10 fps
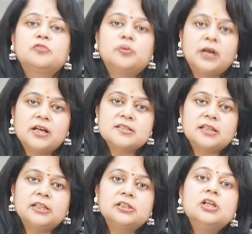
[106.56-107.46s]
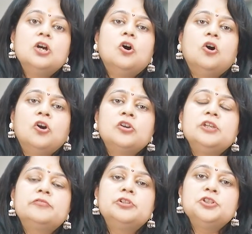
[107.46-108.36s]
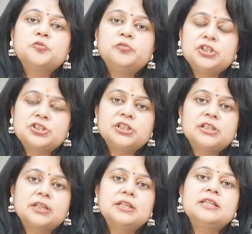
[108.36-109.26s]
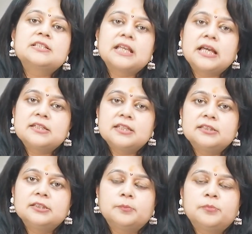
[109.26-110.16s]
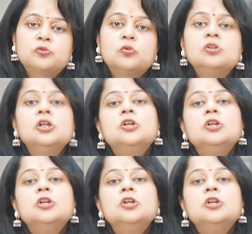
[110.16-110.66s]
from our side or if rejuvenation techniques can take their role